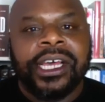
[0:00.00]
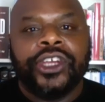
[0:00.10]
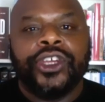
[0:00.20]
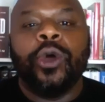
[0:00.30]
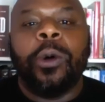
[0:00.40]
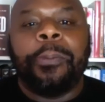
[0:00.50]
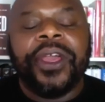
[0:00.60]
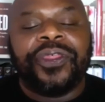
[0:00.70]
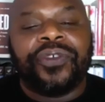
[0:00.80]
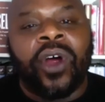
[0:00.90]
you will be
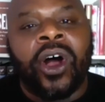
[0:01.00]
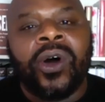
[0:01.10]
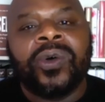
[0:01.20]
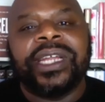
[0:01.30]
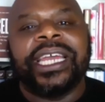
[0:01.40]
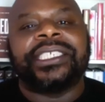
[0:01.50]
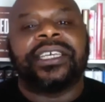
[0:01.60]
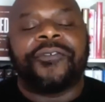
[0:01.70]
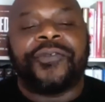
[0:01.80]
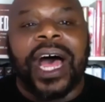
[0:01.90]
thrown into
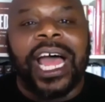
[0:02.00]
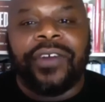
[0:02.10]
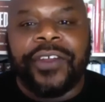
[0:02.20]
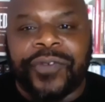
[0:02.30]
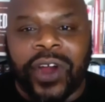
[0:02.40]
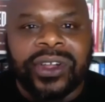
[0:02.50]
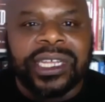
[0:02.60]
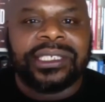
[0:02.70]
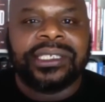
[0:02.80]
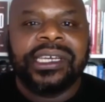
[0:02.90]
the fiery
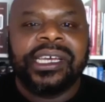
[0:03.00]
furnace